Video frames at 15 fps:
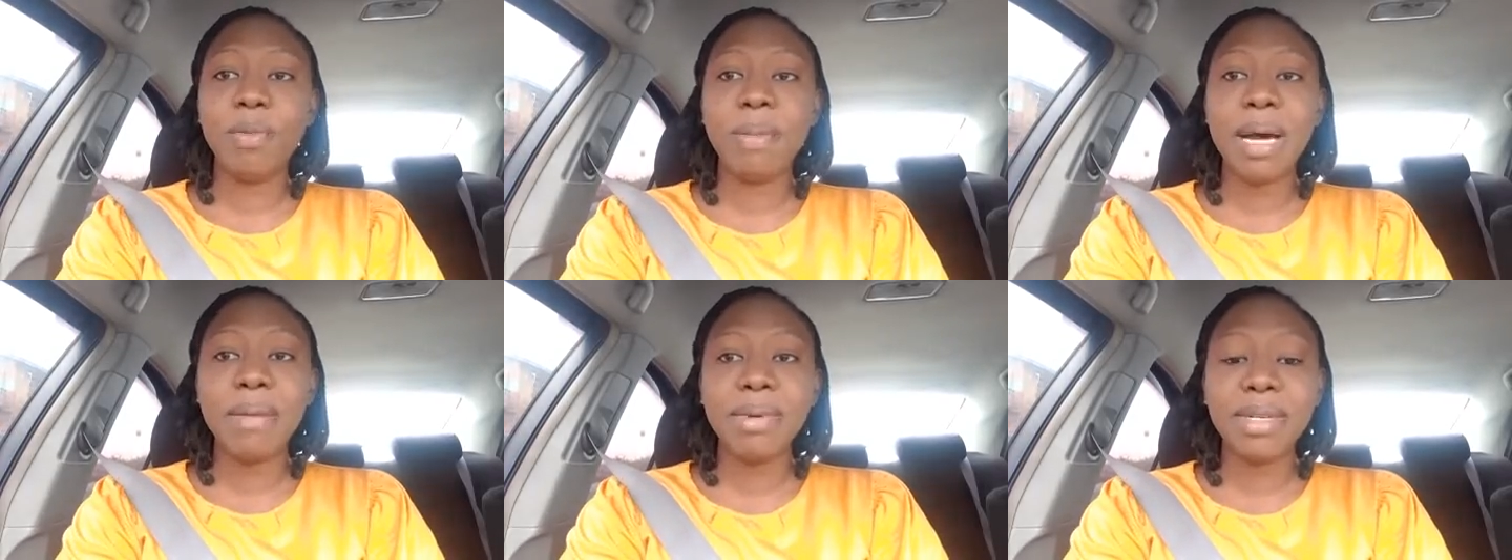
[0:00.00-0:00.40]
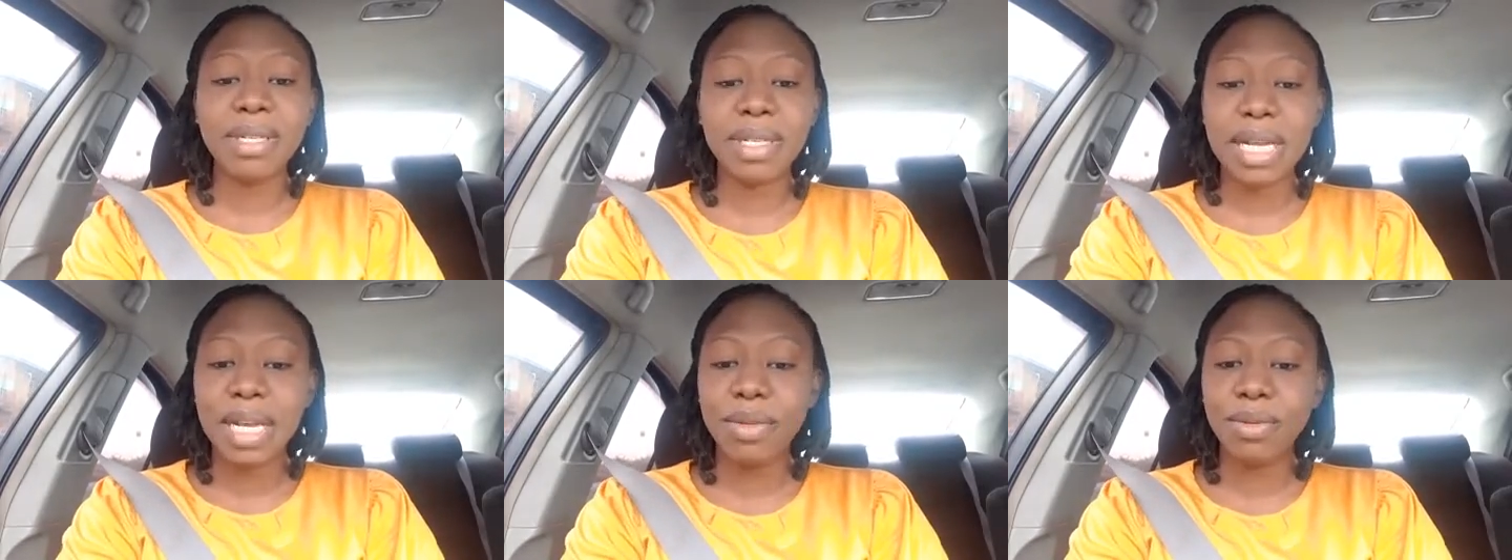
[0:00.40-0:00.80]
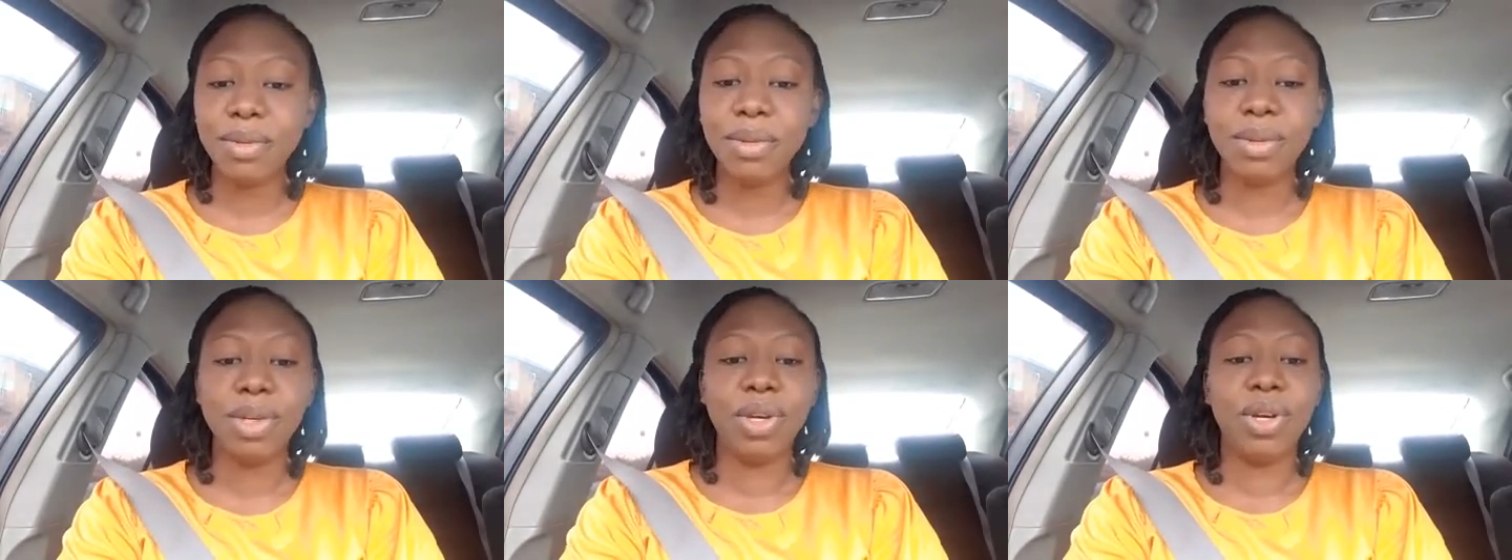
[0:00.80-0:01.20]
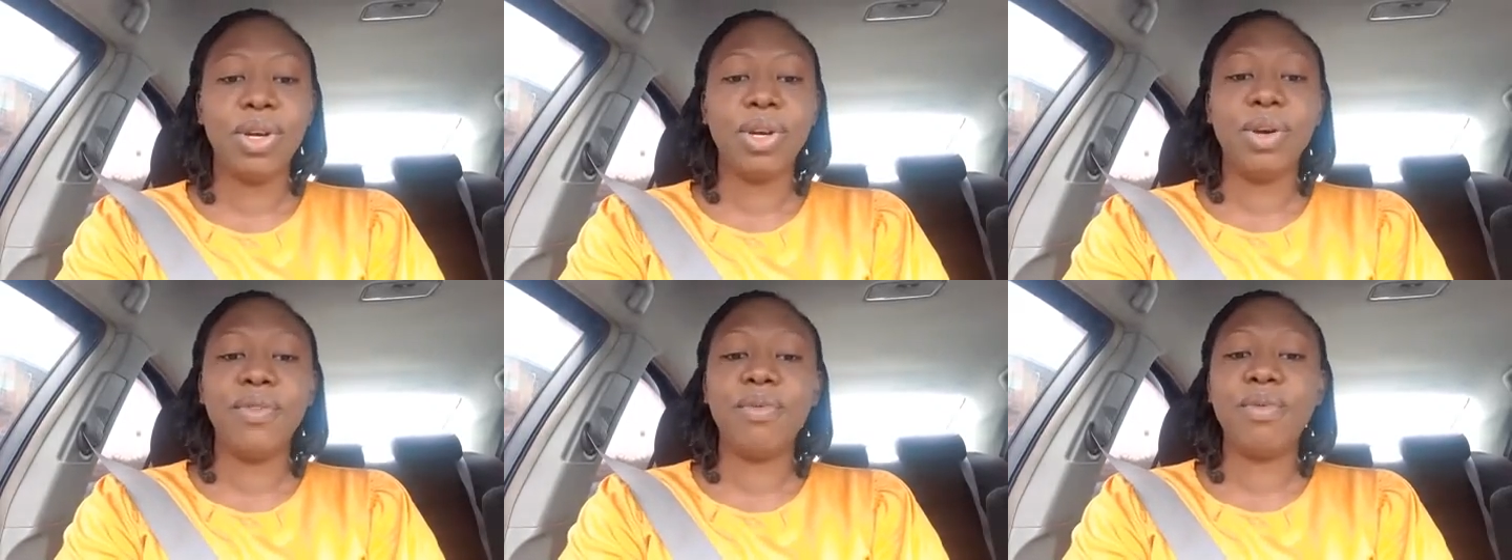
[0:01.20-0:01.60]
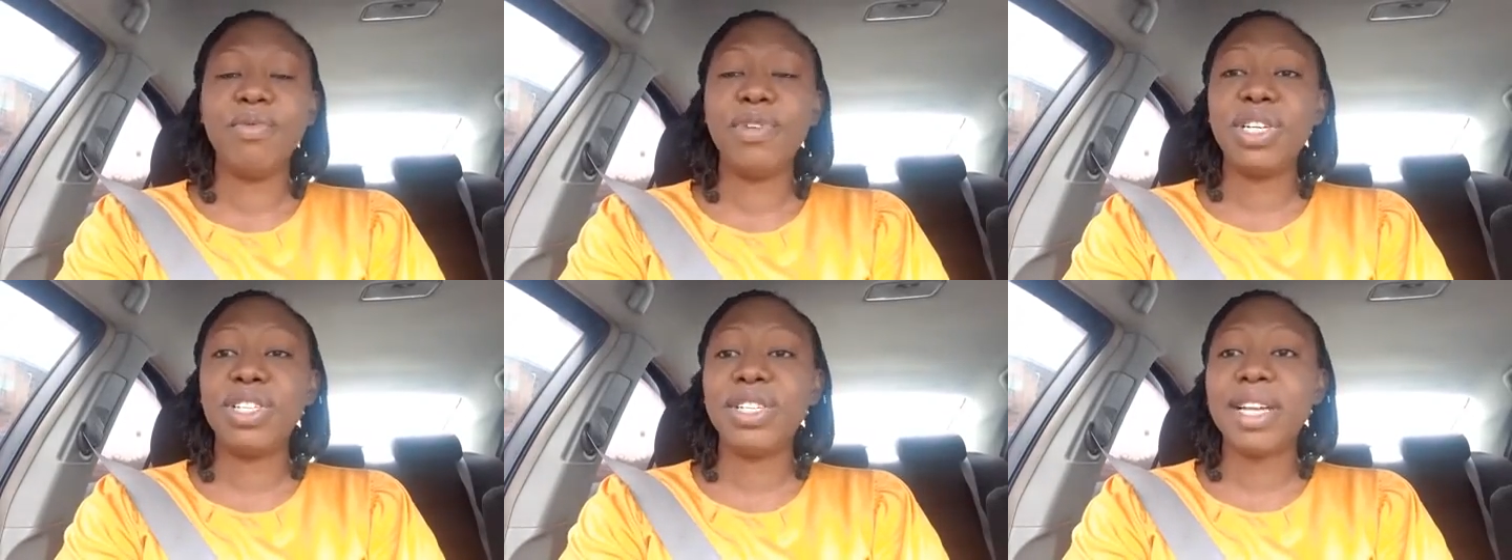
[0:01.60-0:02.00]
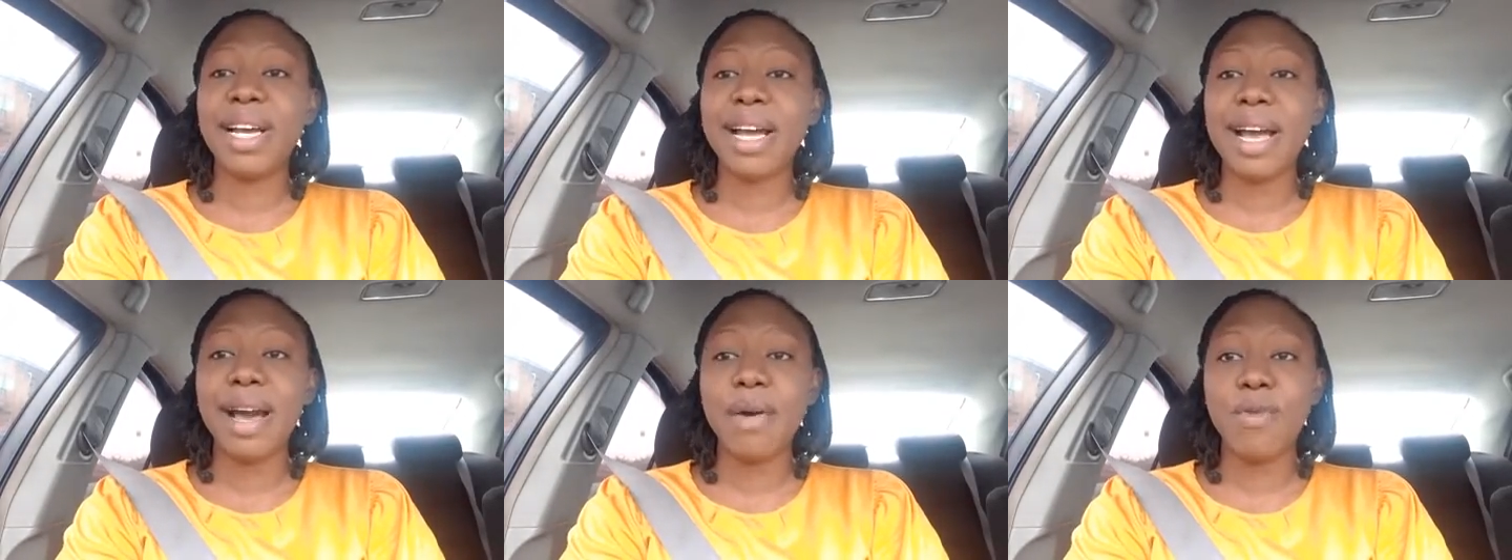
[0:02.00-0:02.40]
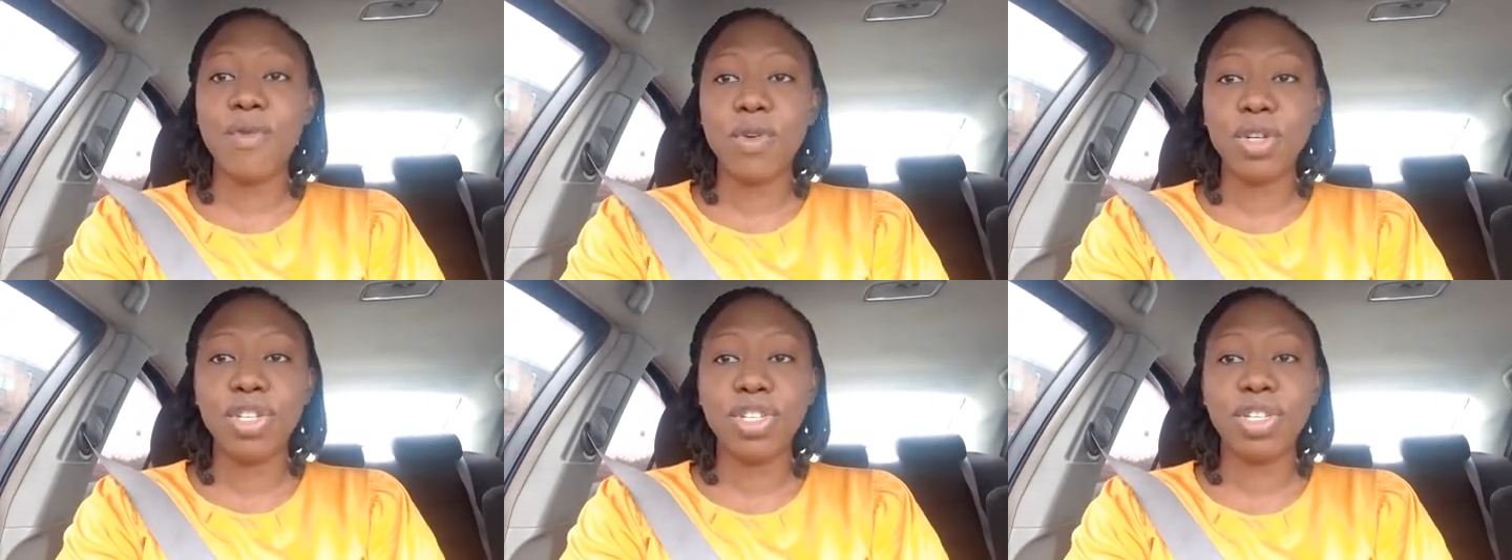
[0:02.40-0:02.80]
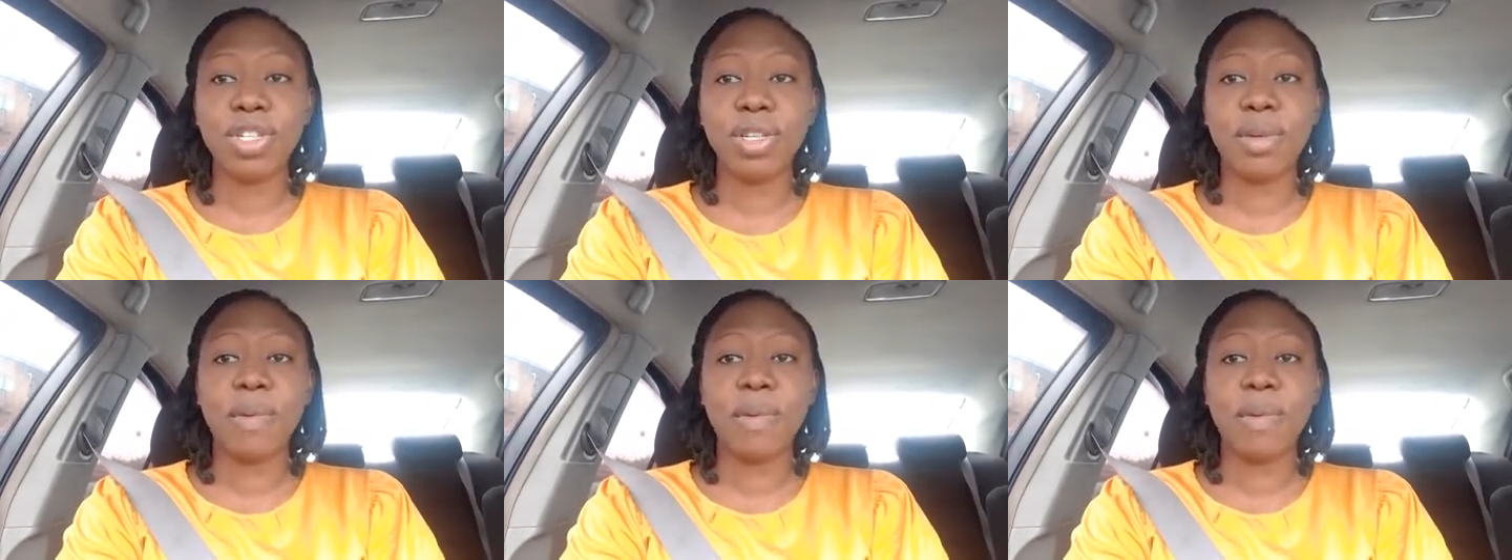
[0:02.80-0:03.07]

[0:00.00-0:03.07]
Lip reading: Barbing Salon, professional car wash,